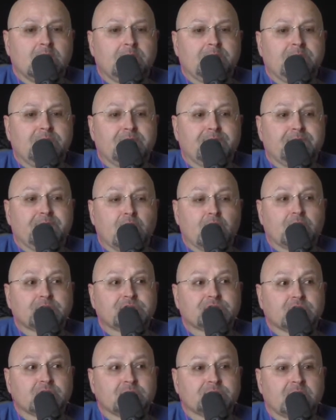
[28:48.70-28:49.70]
the
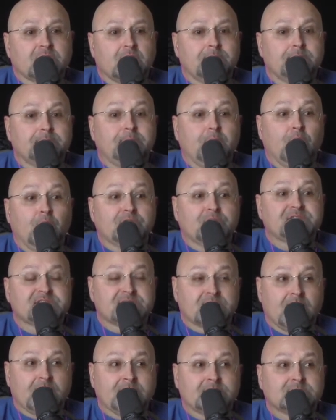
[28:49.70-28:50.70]
focus groups on both
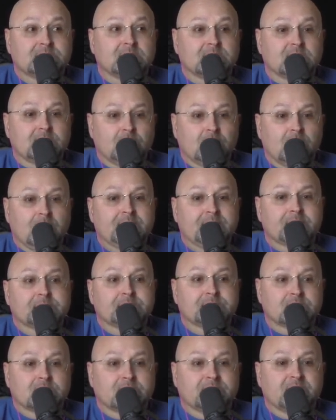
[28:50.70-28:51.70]
sides, the liberal and the
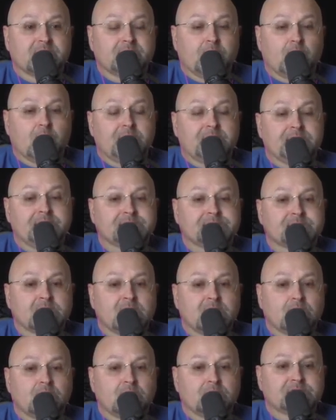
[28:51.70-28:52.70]
conservative parties,
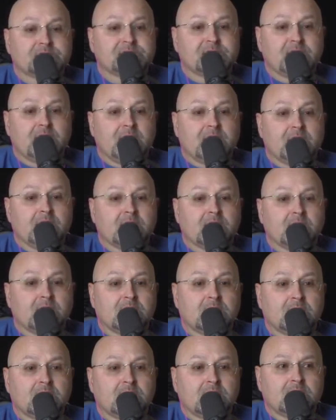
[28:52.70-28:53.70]
were saying,
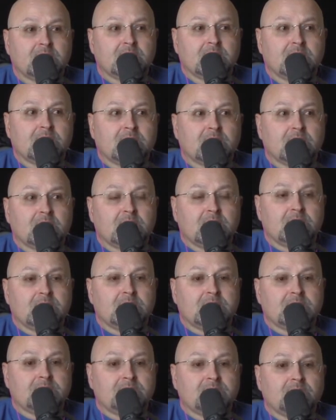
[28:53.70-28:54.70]

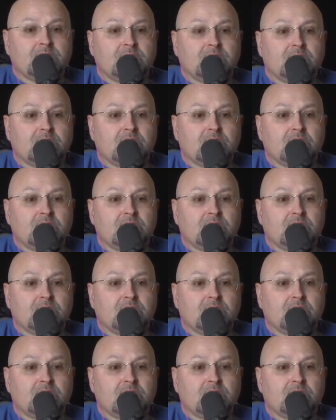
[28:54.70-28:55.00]
um,